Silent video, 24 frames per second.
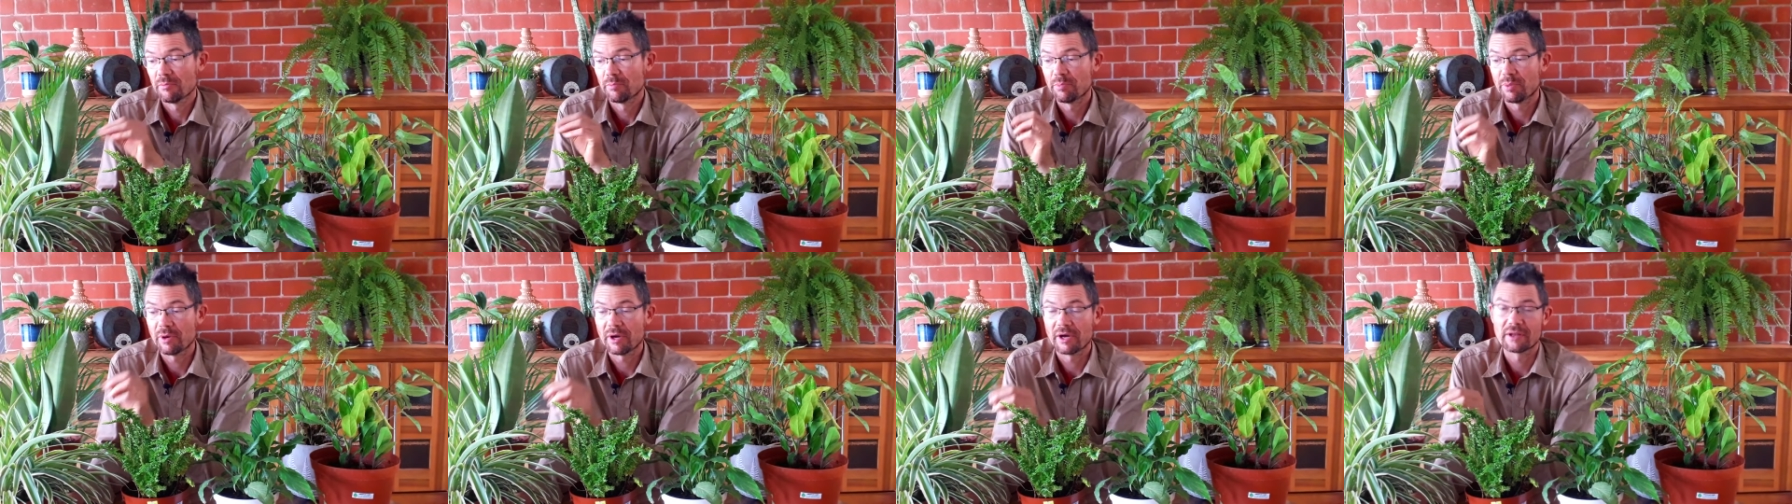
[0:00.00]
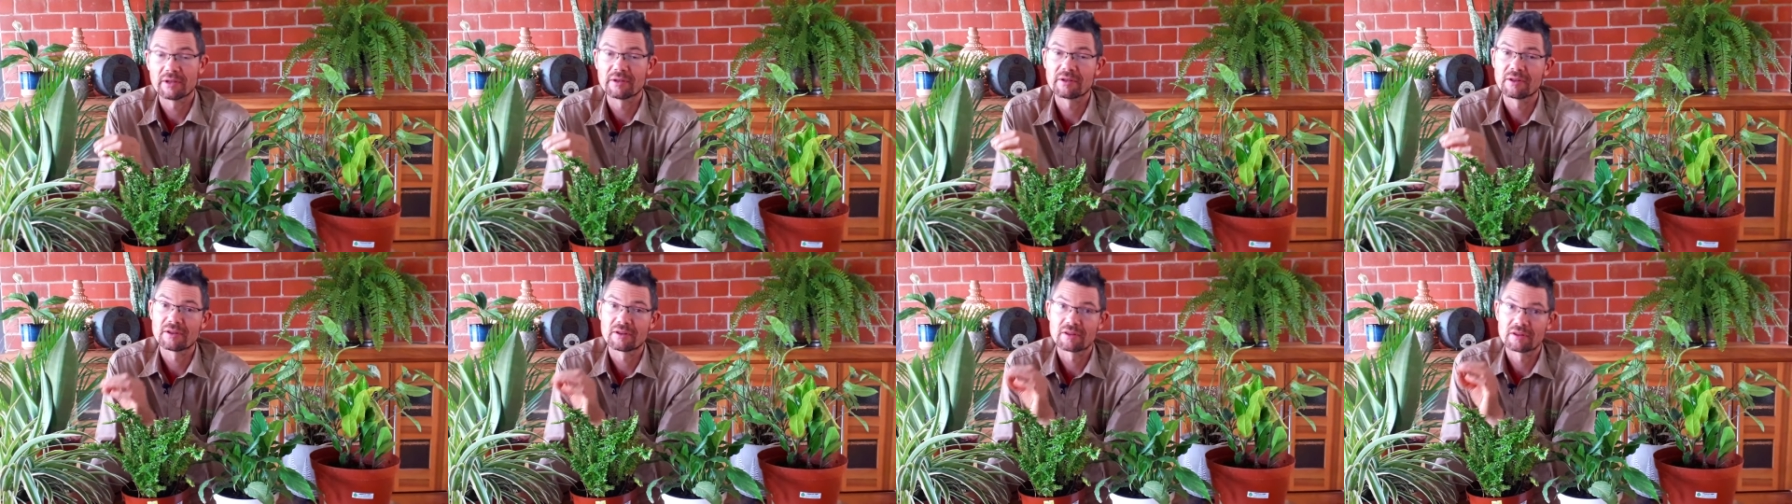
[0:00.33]

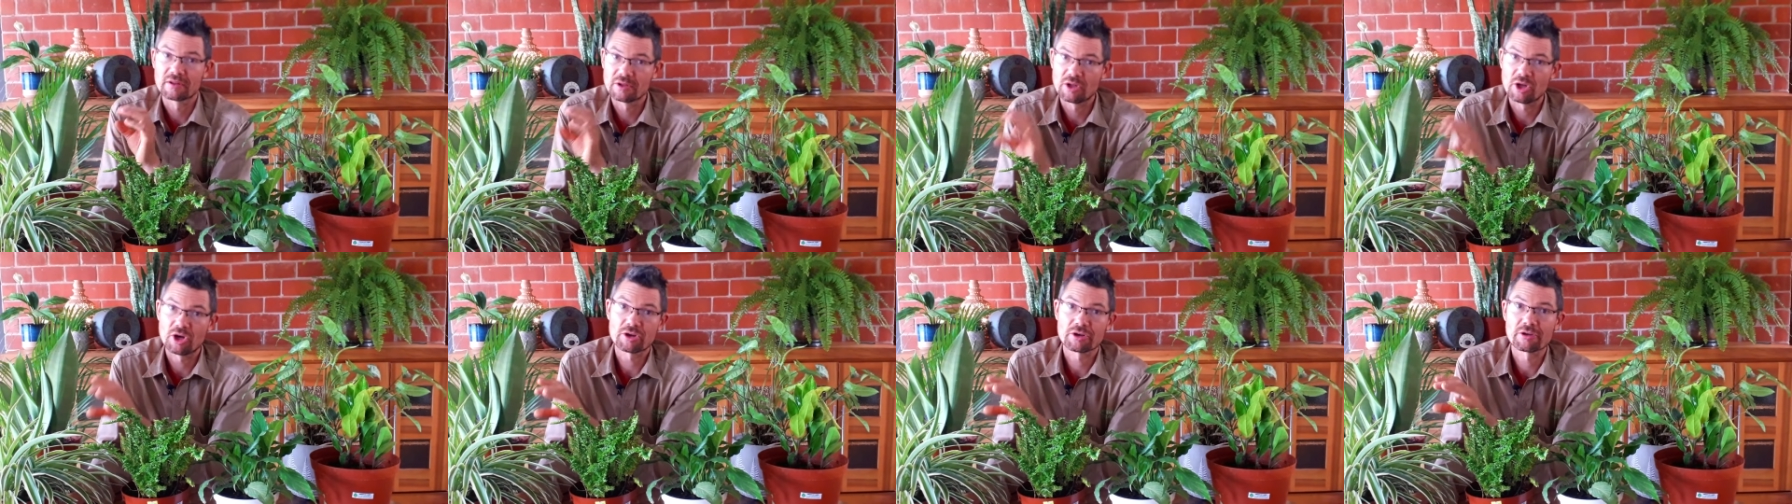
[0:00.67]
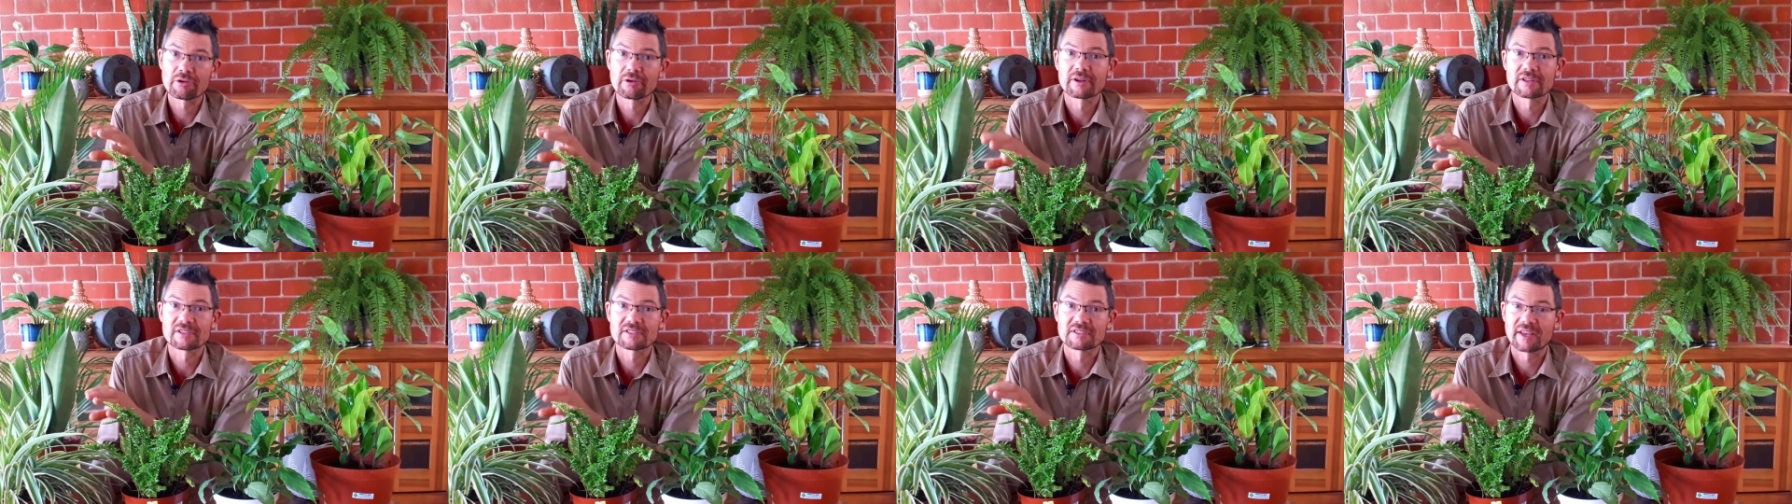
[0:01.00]
but the
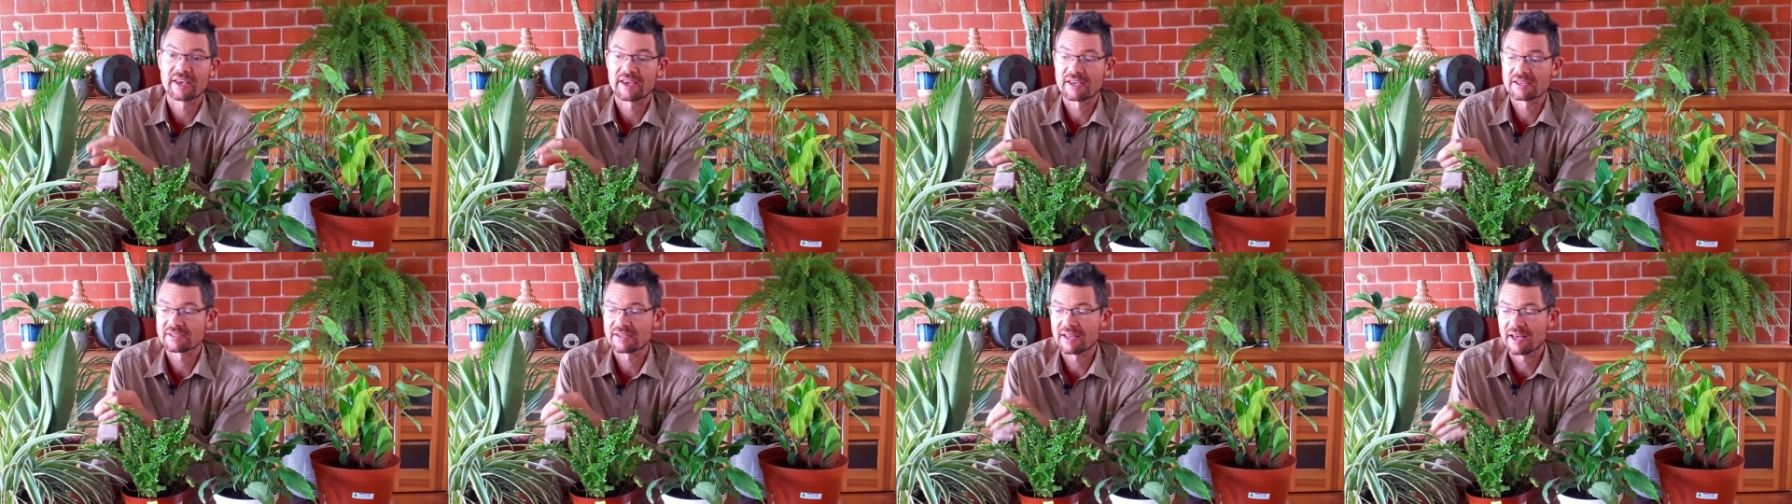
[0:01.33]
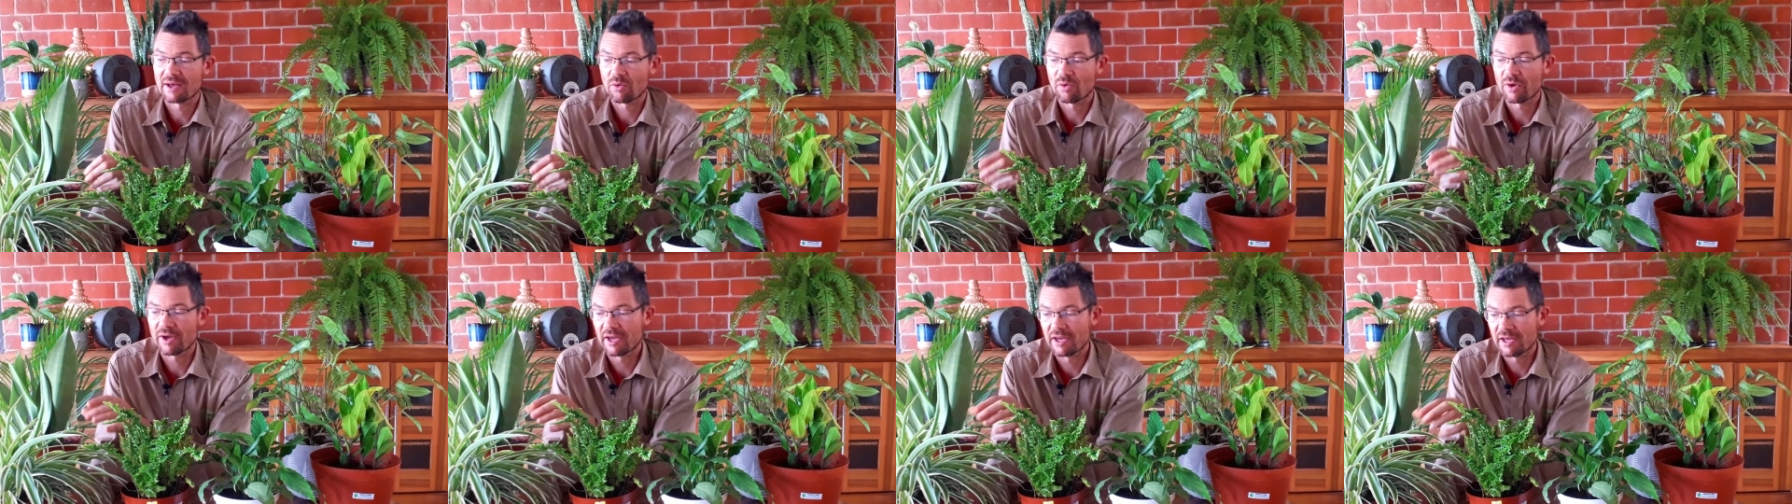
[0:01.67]
longer it stays that
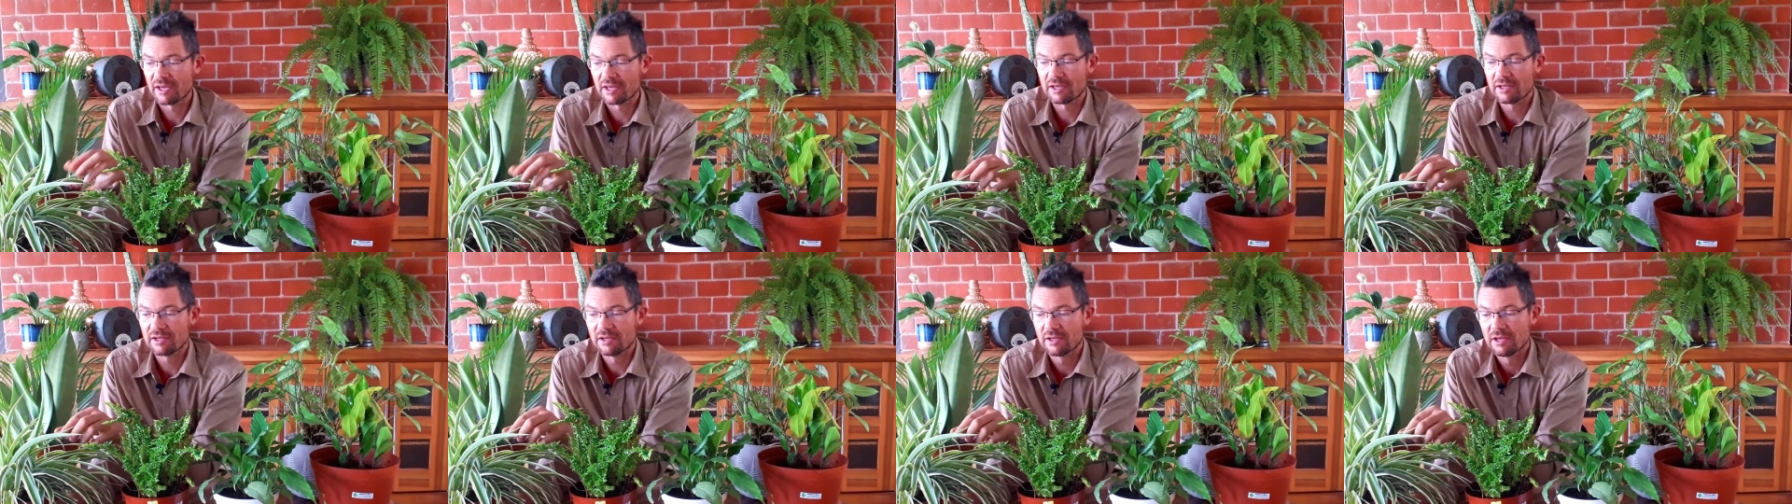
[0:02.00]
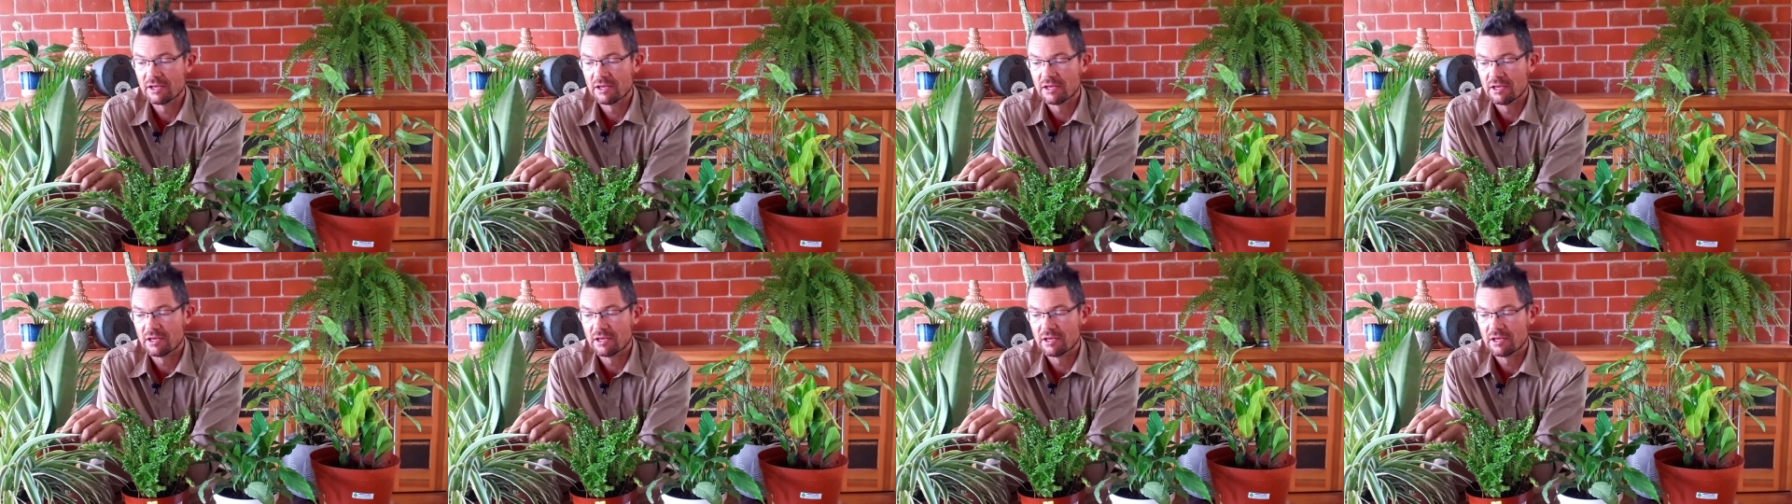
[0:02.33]
way,